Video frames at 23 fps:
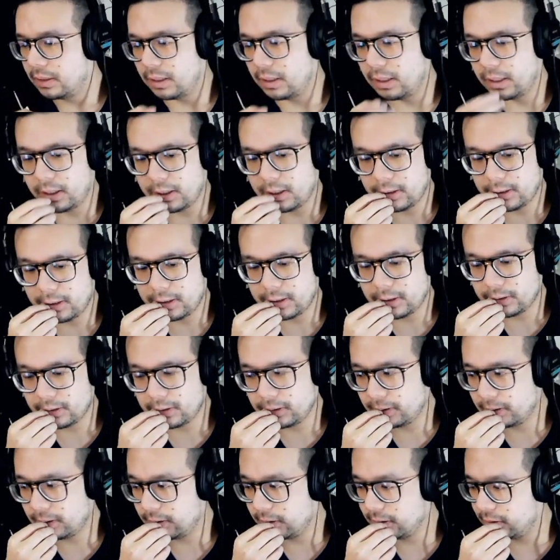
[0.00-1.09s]

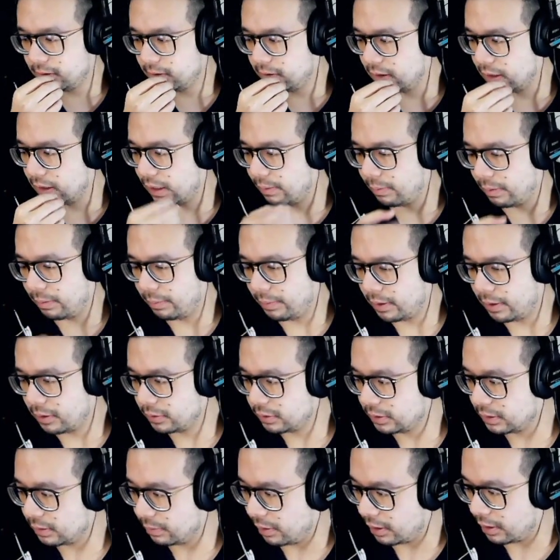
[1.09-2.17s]
and I got my
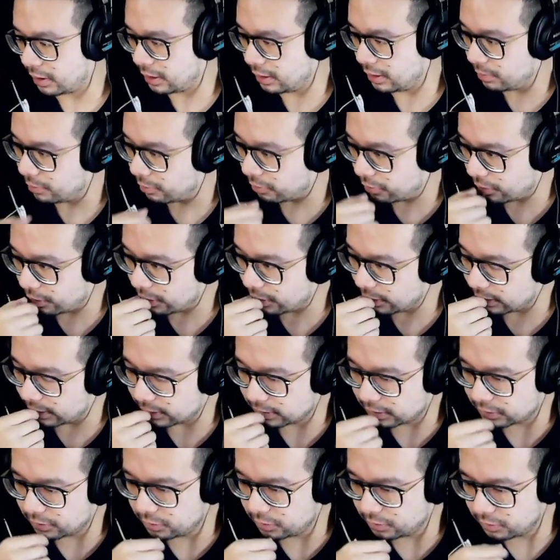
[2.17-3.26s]
mouse and my keyboard.
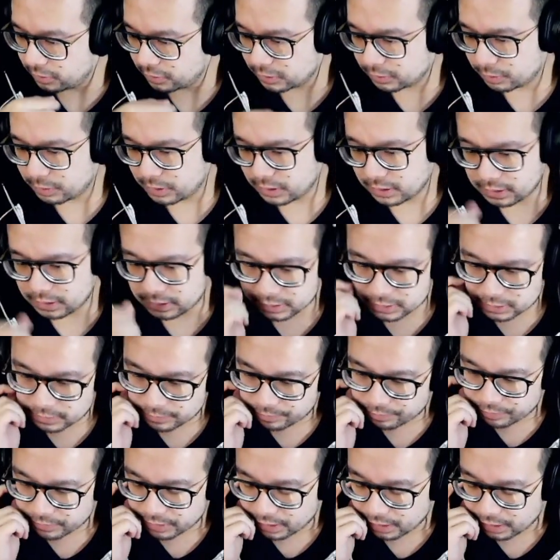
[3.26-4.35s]
That's two USBs.
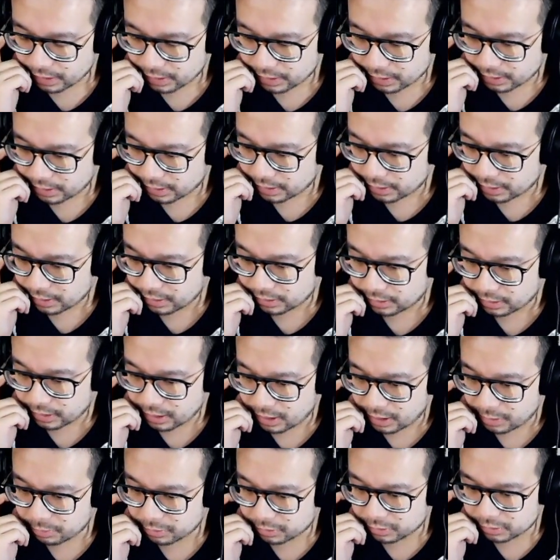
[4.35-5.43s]
I got a
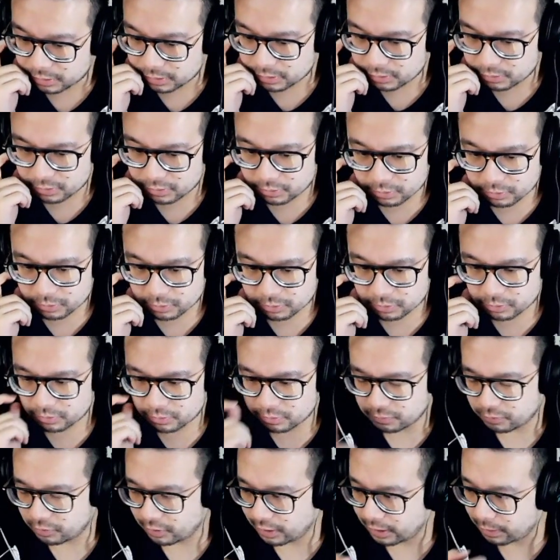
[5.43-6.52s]
cable
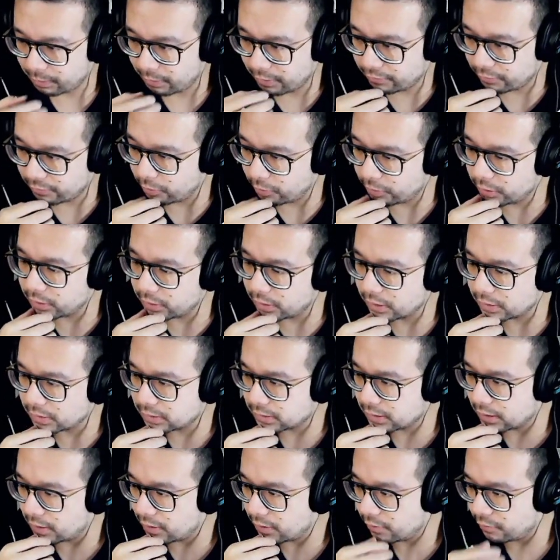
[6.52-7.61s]
for like my phone and other
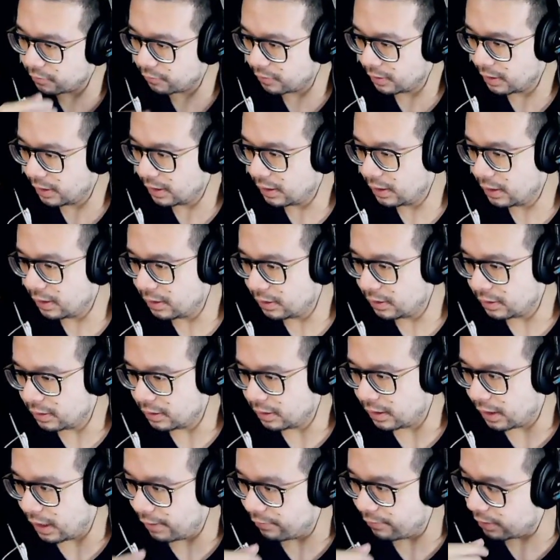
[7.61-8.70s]
stuff.
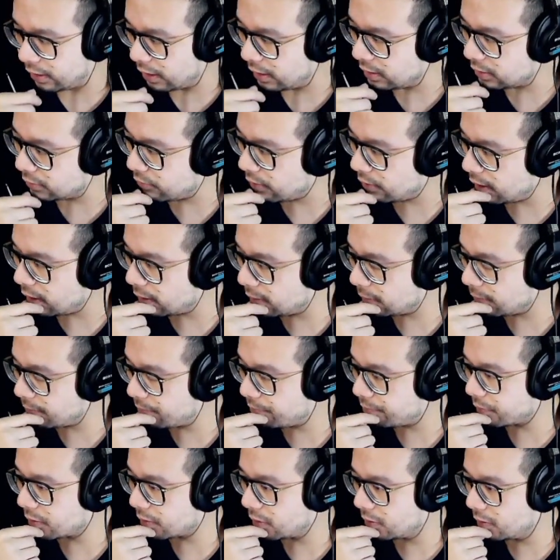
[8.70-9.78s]
I have a case fan
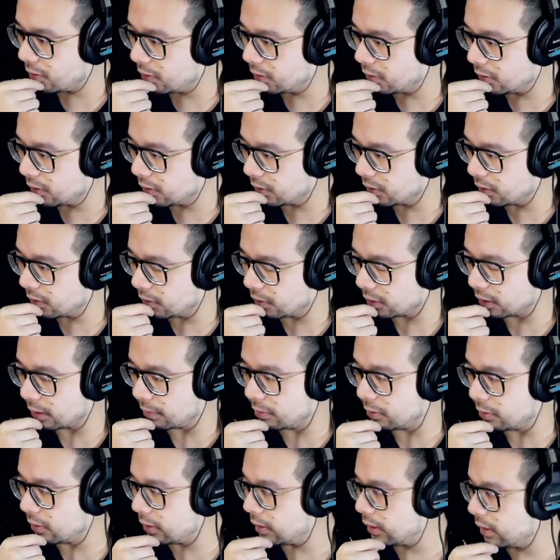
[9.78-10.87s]
hooked up
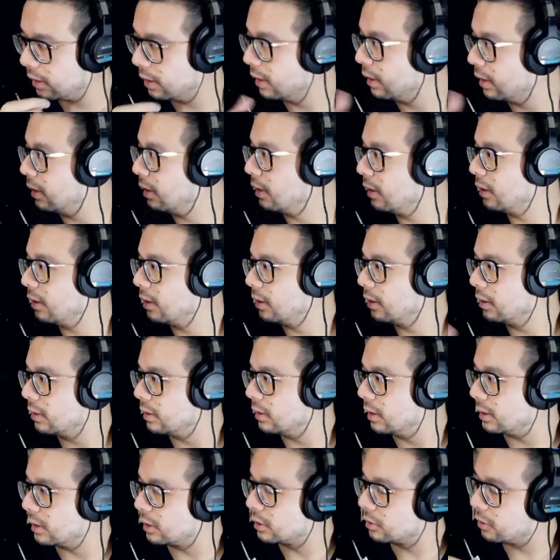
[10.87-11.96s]
to it.
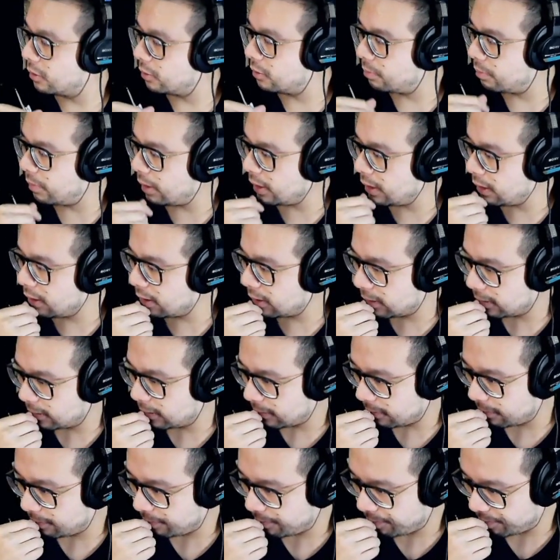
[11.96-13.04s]
This external mic,
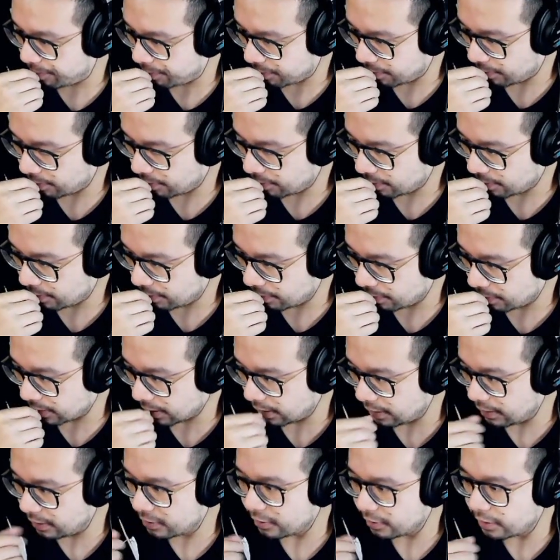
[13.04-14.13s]

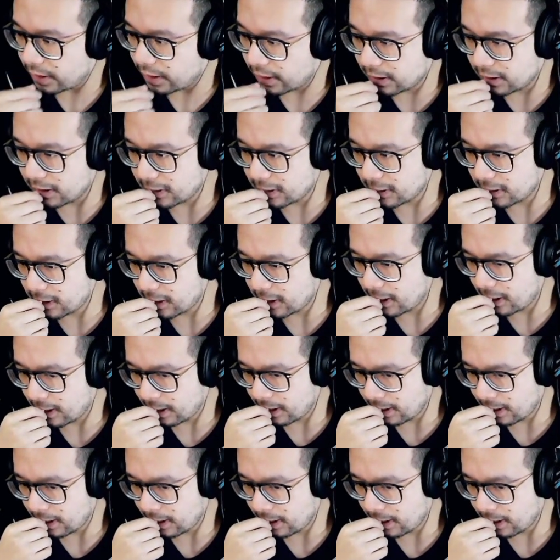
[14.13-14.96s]
Ethernet in,